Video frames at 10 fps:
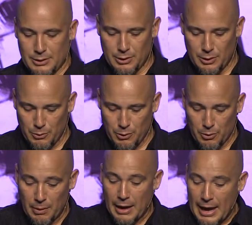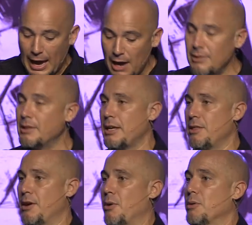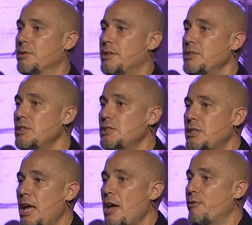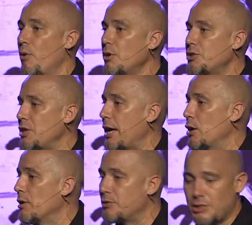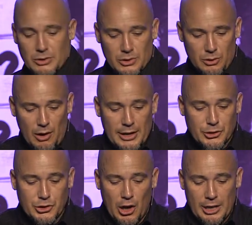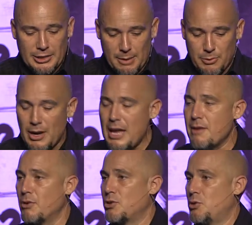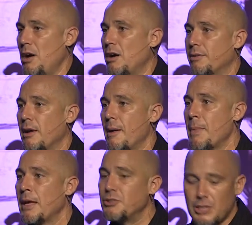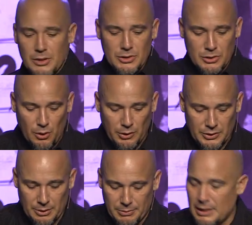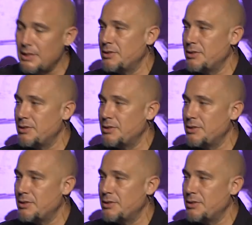to the room. Heavenly, though, this is a foreshadow of Jesus Christ. John chapter 8, verse 12. Jesus told us something. He